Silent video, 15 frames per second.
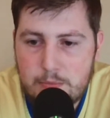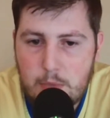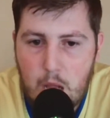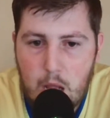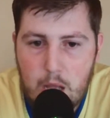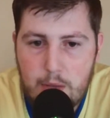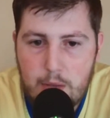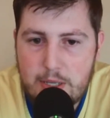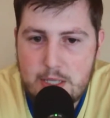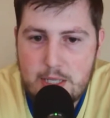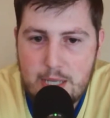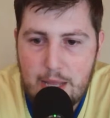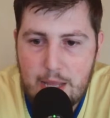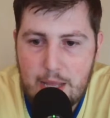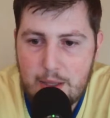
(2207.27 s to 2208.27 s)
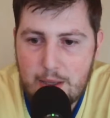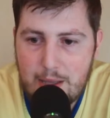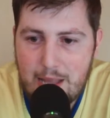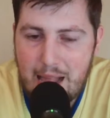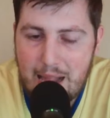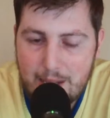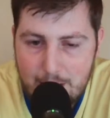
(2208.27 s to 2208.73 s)
Obviously, I think
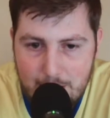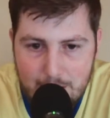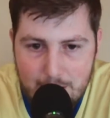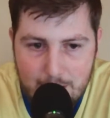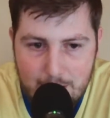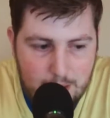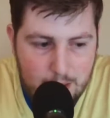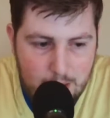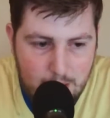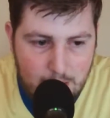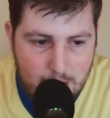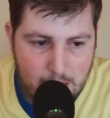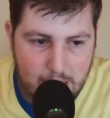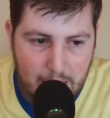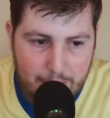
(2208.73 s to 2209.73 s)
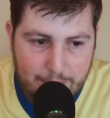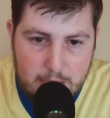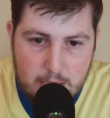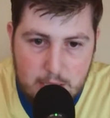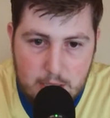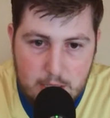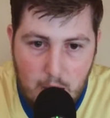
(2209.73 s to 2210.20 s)
if
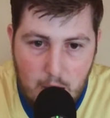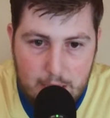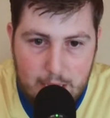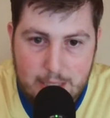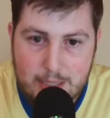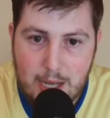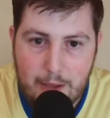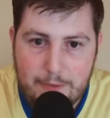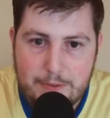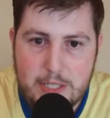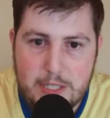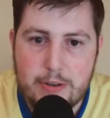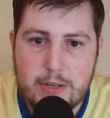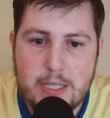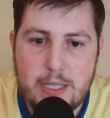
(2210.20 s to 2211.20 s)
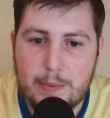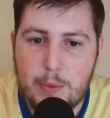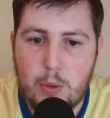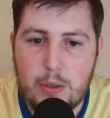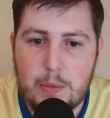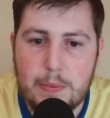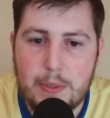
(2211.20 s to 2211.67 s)
it's not a tough series, I'm
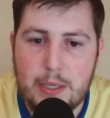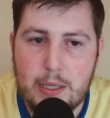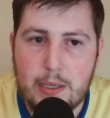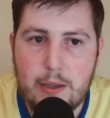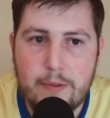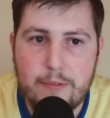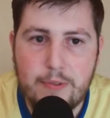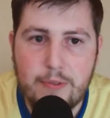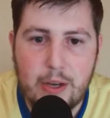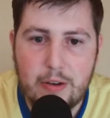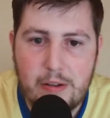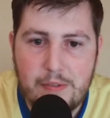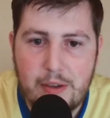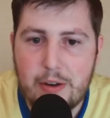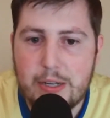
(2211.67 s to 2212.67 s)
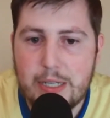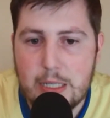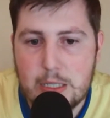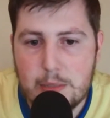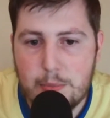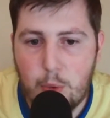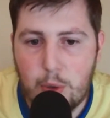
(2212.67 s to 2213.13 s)
going to be very, very
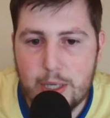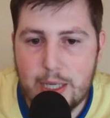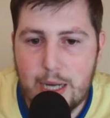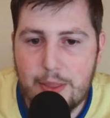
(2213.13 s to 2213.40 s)
disappointed.